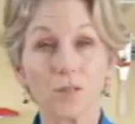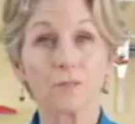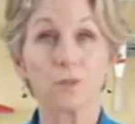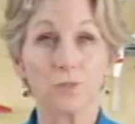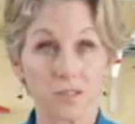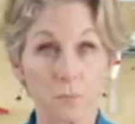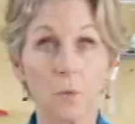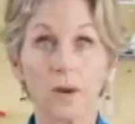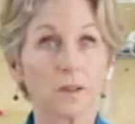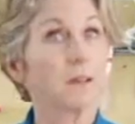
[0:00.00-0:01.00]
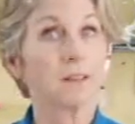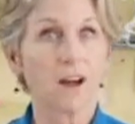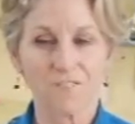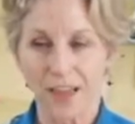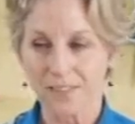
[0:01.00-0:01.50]
the food to spoil a lot
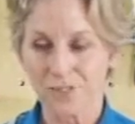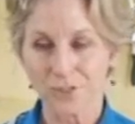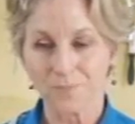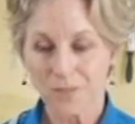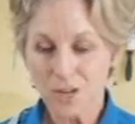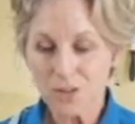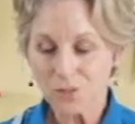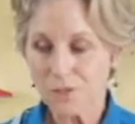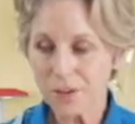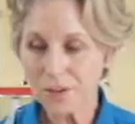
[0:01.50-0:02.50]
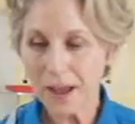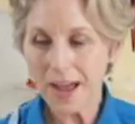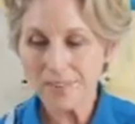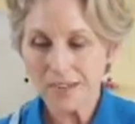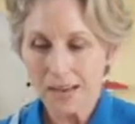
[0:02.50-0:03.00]
faster. So there you have
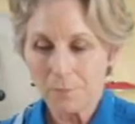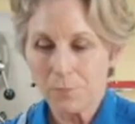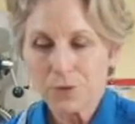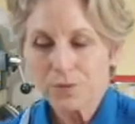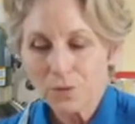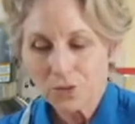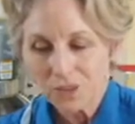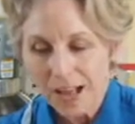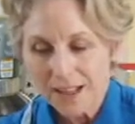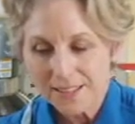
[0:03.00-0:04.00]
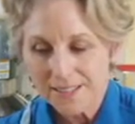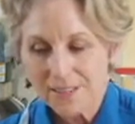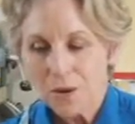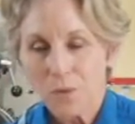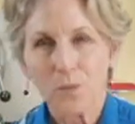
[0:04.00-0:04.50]
it, a beautiful salad
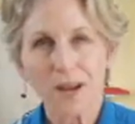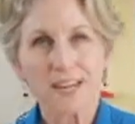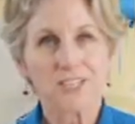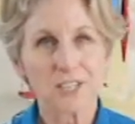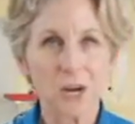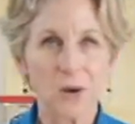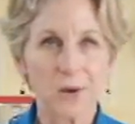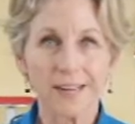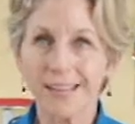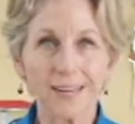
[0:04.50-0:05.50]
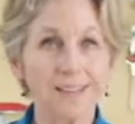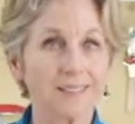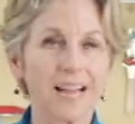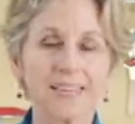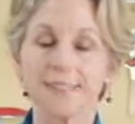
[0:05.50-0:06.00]
ready to go. And again, it'll
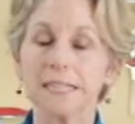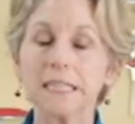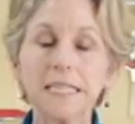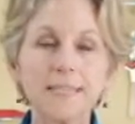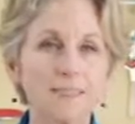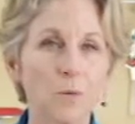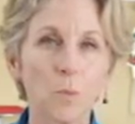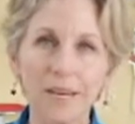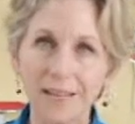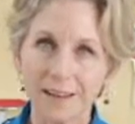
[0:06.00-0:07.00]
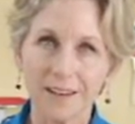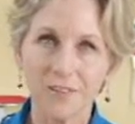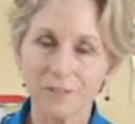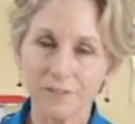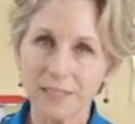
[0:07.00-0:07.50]
last at least a week in your
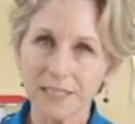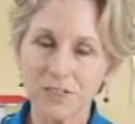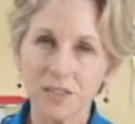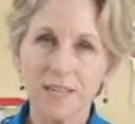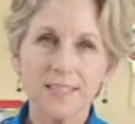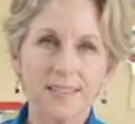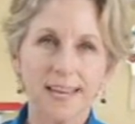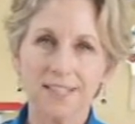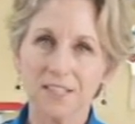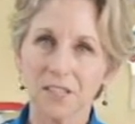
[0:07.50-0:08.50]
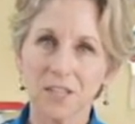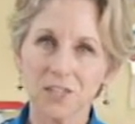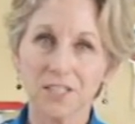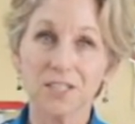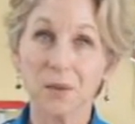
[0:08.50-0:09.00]
fridge. Take it to lunch,
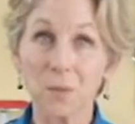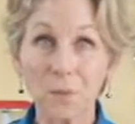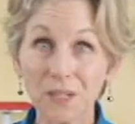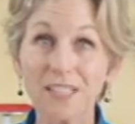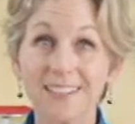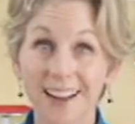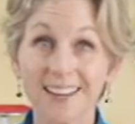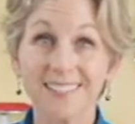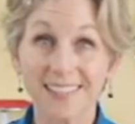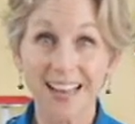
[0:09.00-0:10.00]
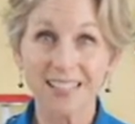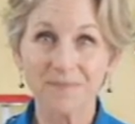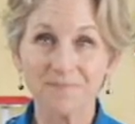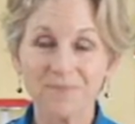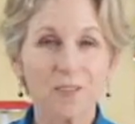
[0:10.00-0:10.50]
and it's a really nice salad,
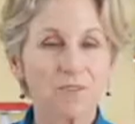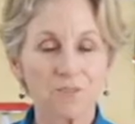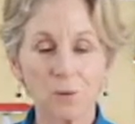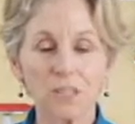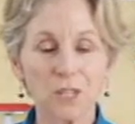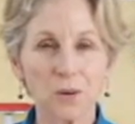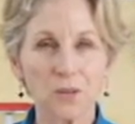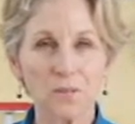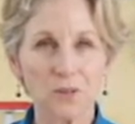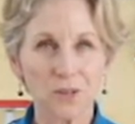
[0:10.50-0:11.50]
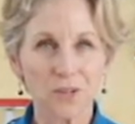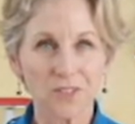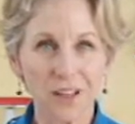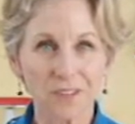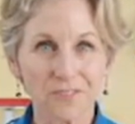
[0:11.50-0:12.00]
fully loaded with good
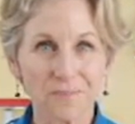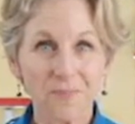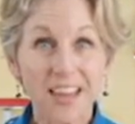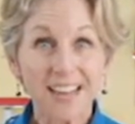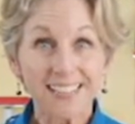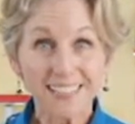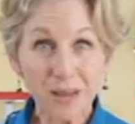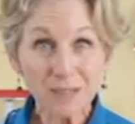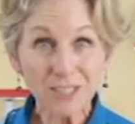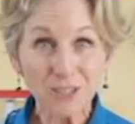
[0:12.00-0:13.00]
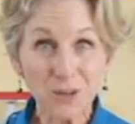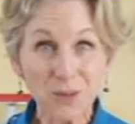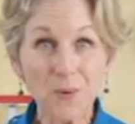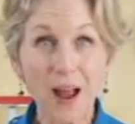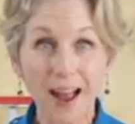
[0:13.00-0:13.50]
stuff. Let me show
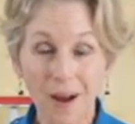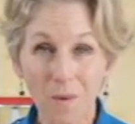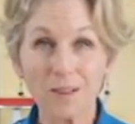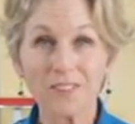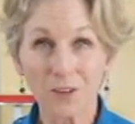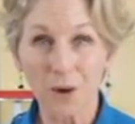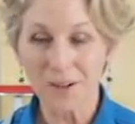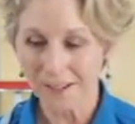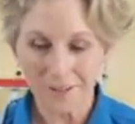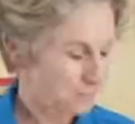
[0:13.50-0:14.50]
you how we started it.